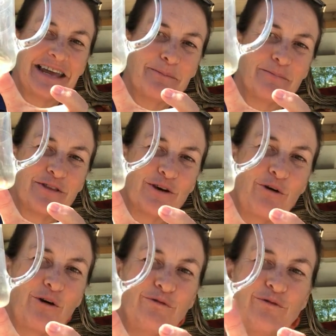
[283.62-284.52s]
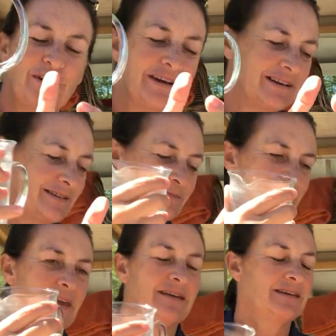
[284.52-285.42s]
depth of
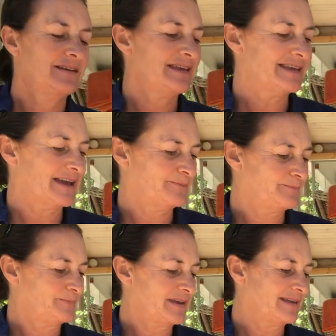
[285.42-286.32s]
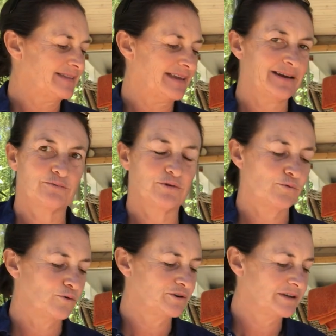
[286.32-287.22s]
EM in there with
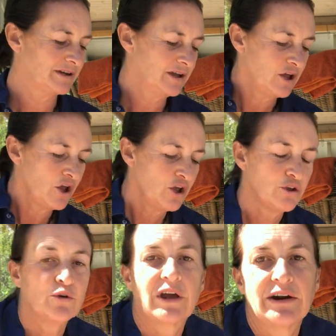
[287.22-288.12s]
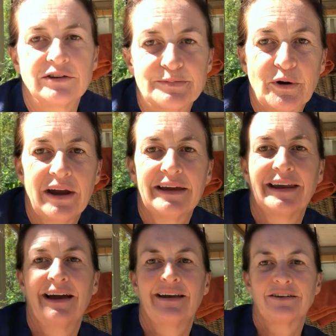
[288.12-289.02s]
water. You can spray it
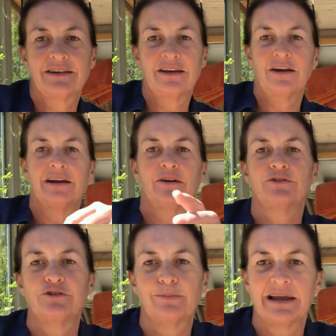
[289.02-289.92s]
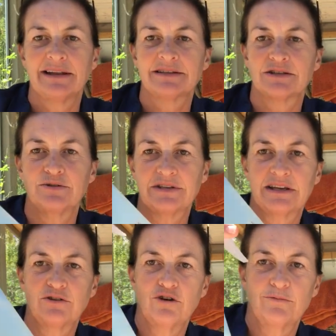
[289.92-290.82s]
out onto your plants
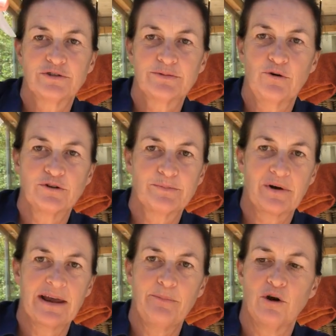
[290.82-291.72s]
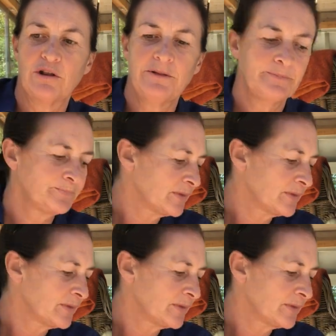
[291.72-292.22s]
using a normal small spray bottle